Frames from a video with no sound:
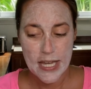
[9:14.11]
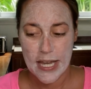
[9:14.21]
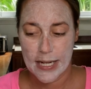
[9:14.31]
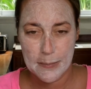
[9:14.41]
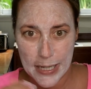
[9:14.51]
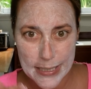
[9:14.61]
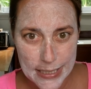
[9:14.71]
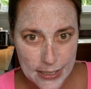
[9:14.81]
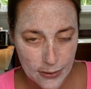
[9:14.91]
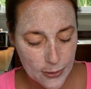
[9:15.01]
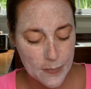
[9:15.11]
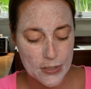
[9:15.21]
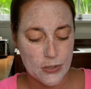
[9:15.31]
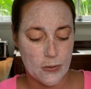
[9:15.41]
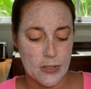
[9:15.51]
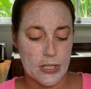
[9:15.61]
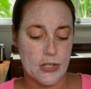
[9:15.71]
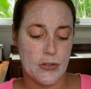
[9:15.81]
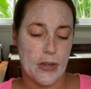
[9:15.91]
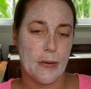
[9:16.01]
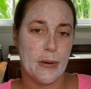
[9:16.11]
And I'm cutting it a little bit shorter just so that